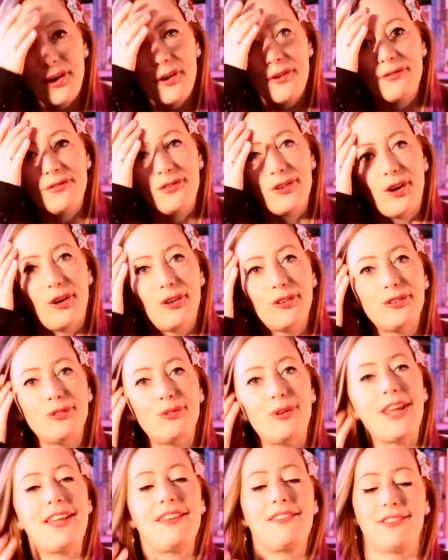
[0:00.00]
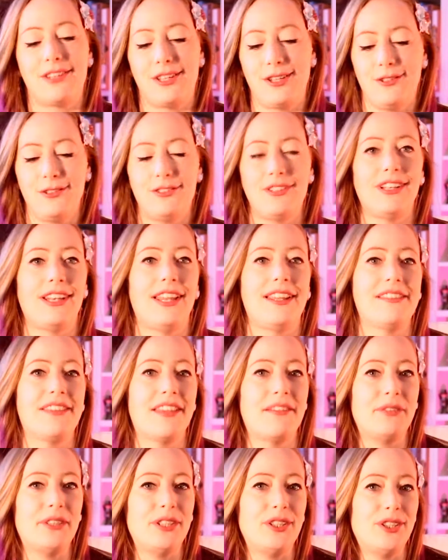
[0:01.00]
of Dolls Rescued. Let's
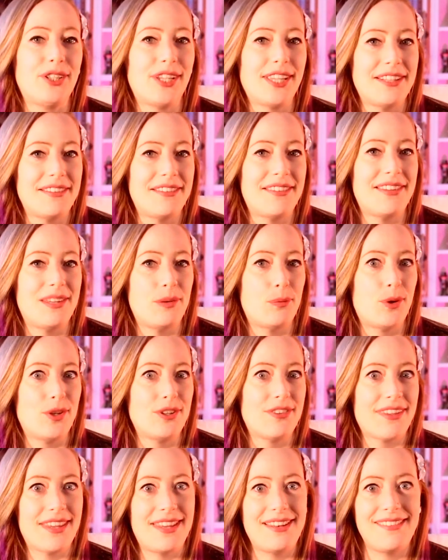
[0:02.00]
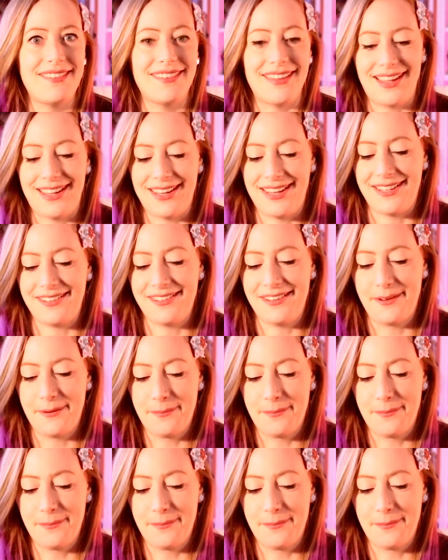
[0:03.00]
have a look and see what's inside.